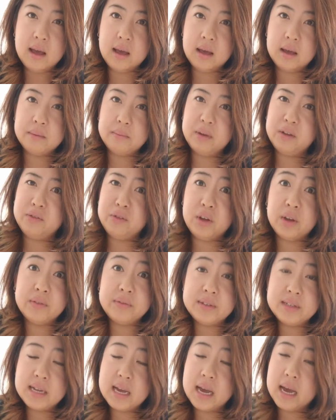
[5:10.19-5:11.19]
If you
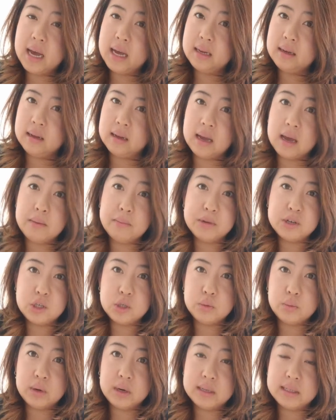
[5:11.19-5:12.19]
have debt, like how much
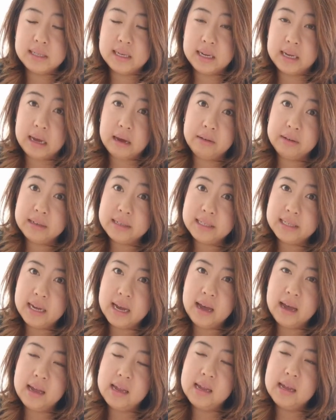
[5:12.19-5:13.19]
you want to take out in
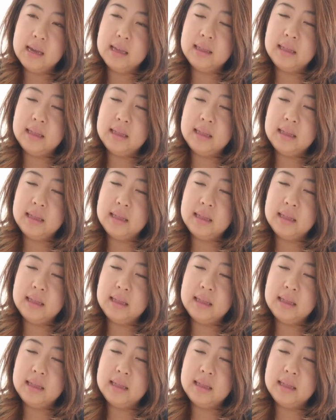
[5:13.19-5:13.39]
debt,